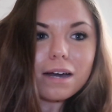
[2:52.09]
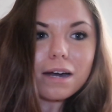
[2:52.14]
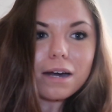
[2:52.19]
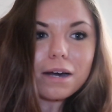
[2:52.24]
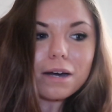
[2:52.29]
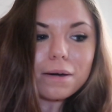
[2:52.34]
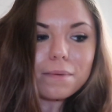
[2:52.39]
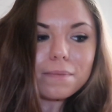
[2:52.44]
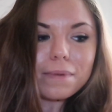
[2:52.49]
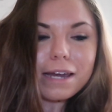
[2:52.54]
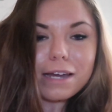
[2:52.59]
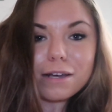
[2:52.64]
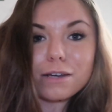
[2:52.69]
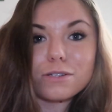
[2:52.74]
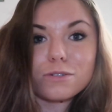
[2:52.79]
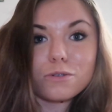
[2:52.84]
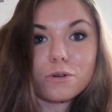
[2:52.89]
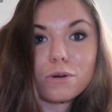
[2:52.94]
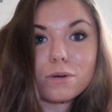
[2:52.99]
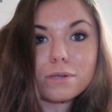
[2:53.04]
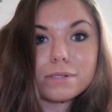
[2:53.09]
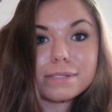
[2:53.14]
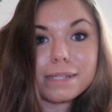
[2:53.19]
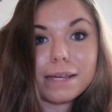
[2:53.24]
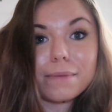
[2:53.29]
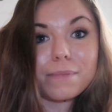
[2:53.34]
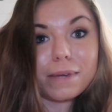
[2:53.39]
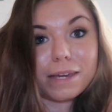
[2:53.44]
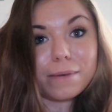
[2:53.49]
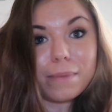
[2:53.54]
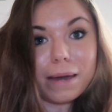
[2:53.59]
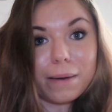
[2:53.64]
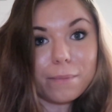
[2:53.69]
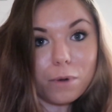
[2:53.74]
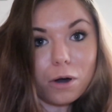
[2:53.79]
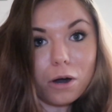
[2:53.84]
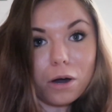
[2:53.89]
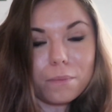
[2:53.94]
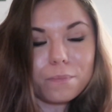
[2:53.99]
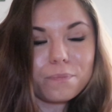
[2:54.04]
hand controls than me and my
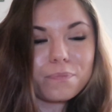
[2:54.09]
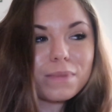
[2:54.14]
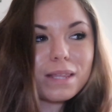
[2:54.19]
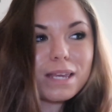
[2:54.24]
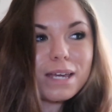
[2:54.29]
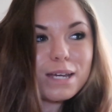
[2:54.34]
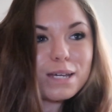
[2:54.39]
mom.